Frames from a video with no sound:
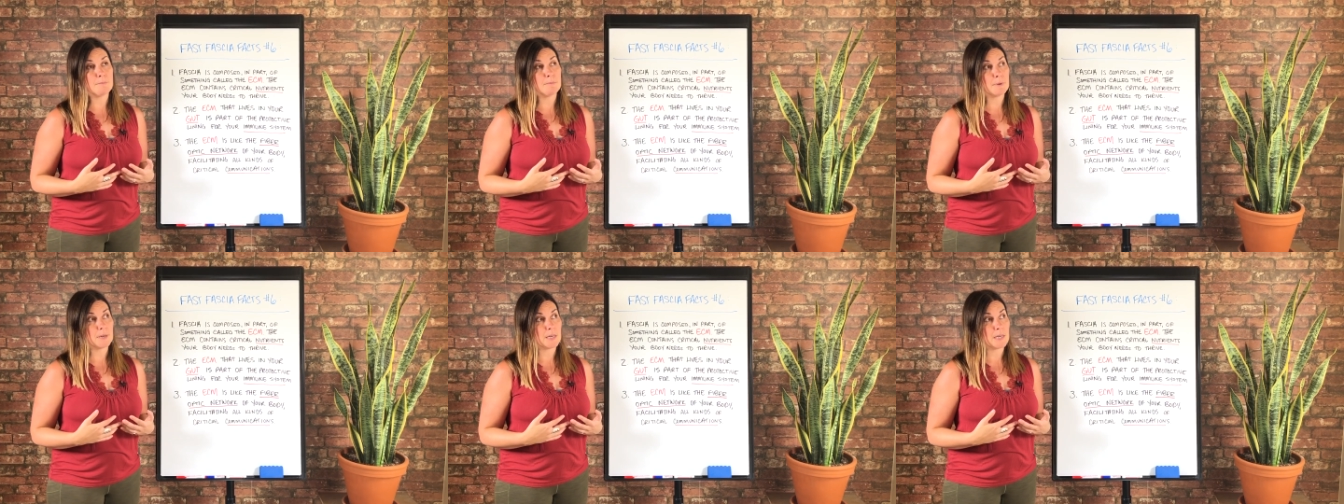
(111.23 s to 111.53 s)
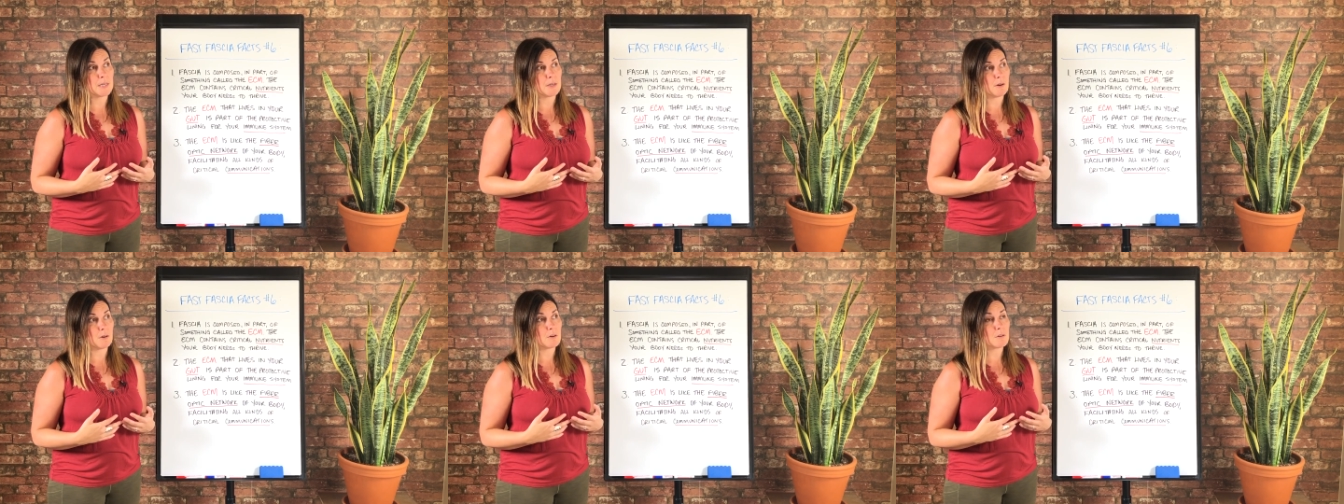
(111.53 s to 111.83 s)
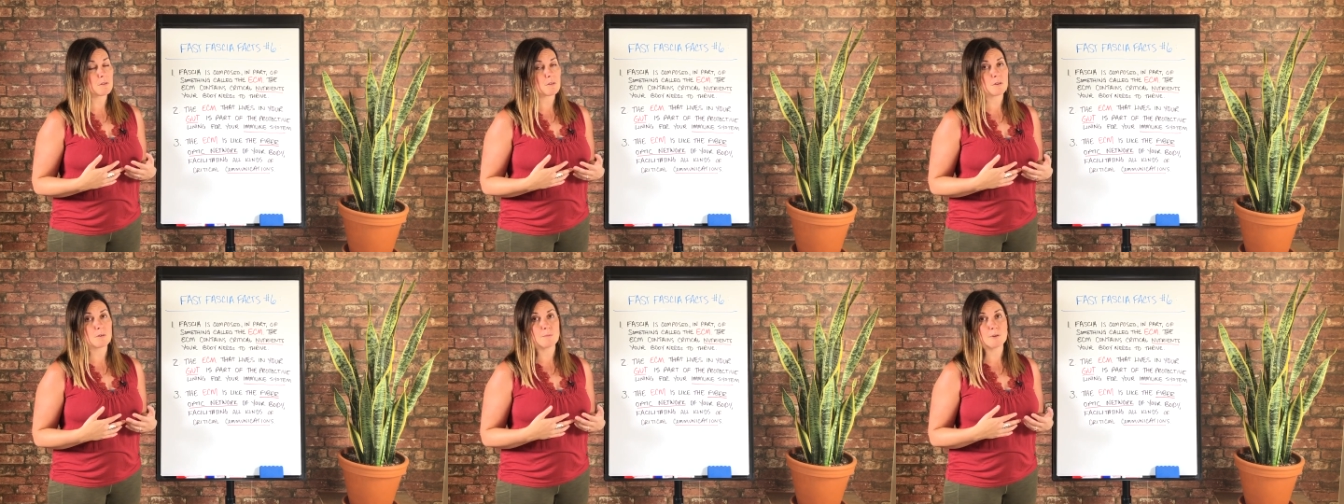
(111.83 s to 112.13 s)
but
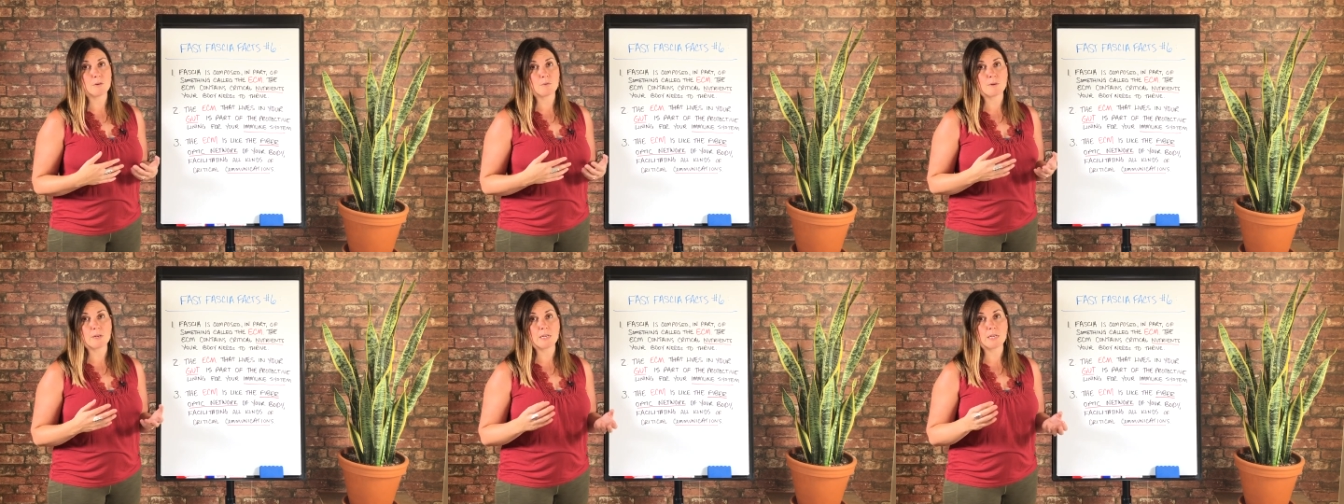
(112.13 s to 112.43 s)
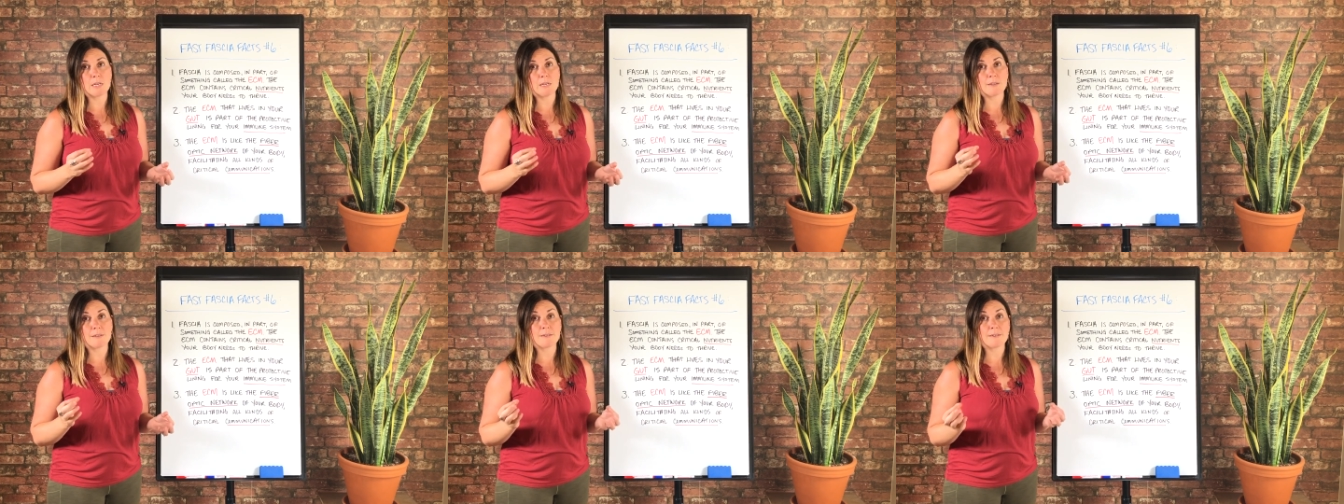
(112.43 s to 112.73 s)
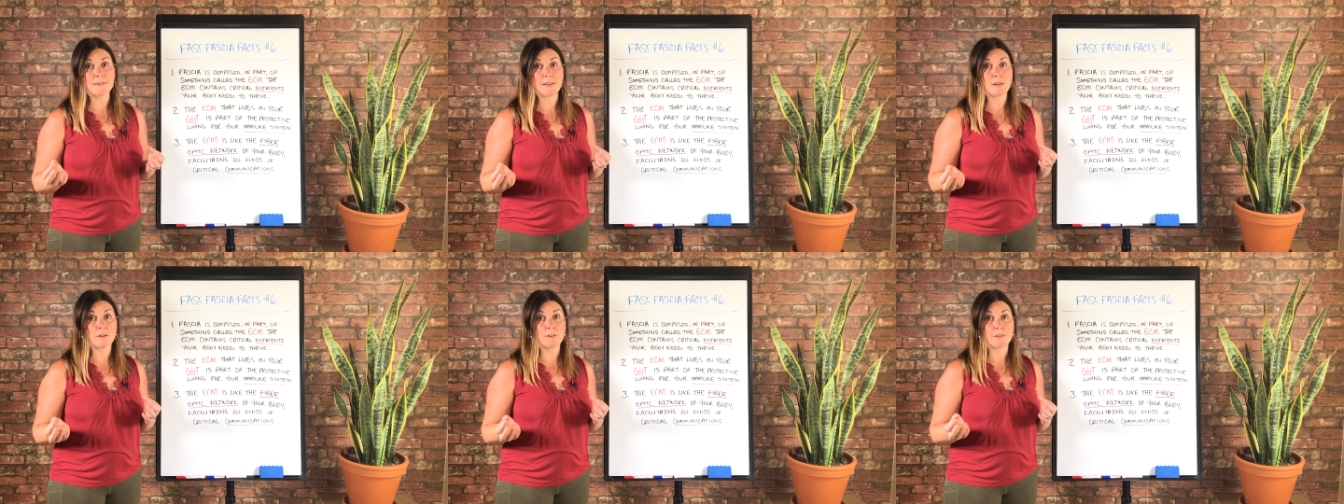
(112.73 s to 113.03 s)
also between
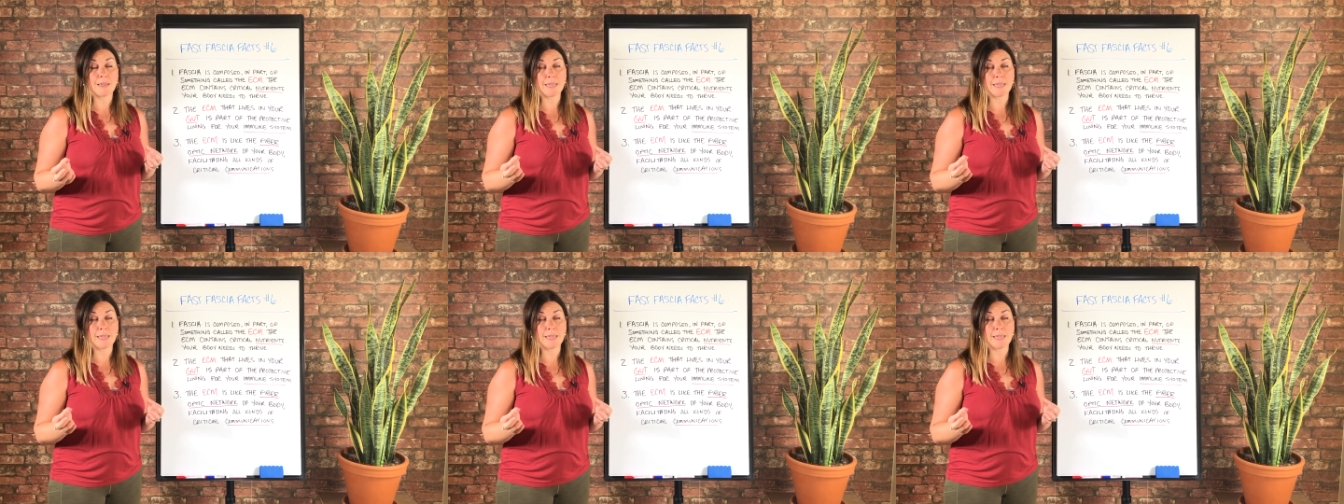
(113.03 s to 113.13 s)
cell